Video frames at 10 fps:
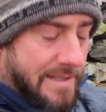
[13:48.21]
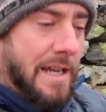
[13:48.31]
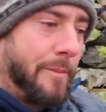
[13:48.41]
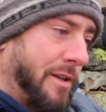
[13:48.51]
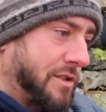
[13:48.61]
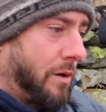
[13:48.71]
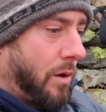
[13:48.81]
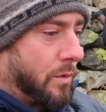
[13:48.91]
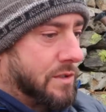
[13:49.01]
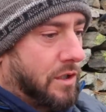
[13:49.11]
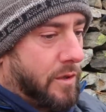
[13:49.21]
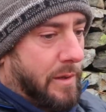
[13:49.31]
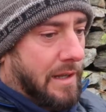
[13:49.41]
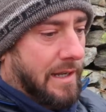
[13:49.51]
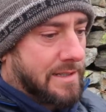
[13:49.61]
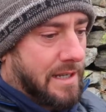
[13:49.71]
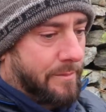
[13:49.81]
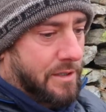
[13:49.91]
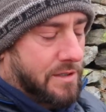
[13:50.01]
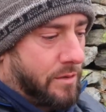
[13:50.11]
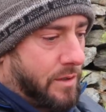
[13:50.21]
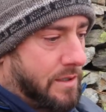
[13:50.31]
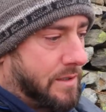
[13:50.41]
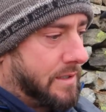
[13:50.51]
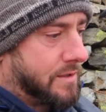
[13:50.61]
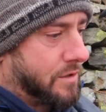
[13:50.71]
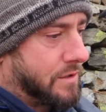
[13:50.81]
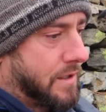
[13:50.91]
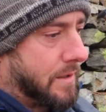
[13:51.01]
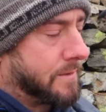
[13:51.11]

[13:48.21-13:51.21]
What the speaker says: time I saw her was going to be the last time I saw her, and it's just,